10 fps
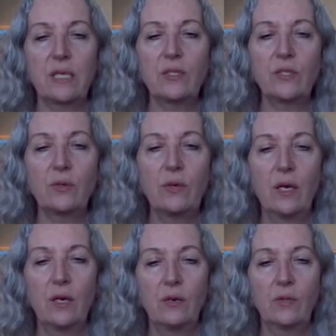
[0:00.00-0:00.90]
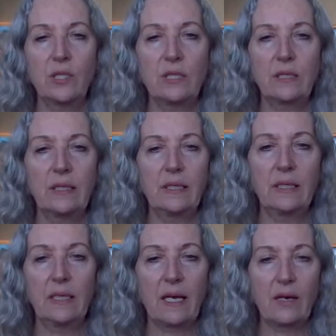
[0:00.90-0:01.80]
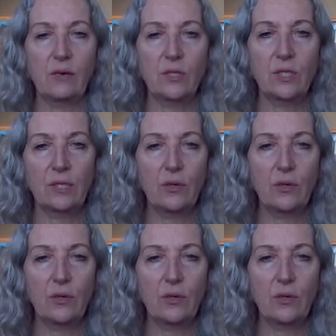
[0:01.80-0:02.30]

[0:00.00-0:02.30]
So just cleaning out,